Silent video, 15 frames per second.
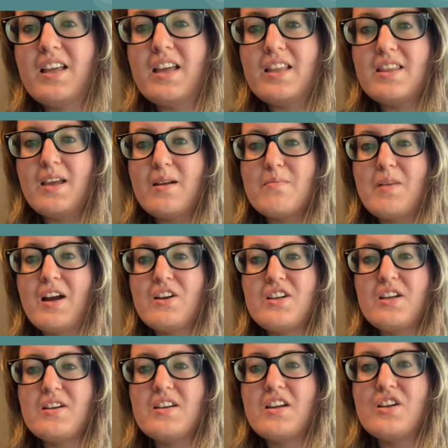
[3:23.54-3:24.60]
The
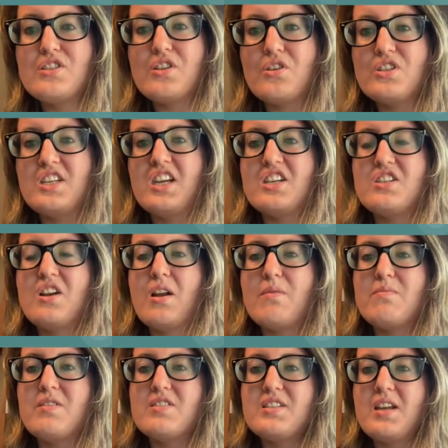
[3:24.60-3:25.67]
American Association of
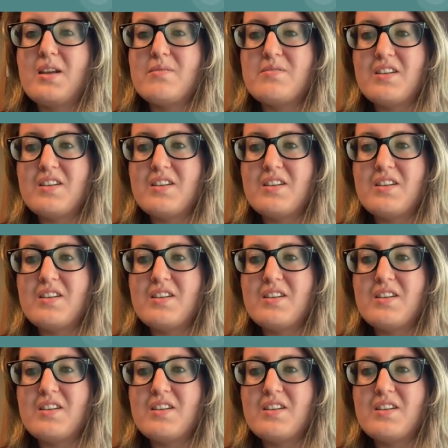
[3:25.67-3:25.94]
Museums,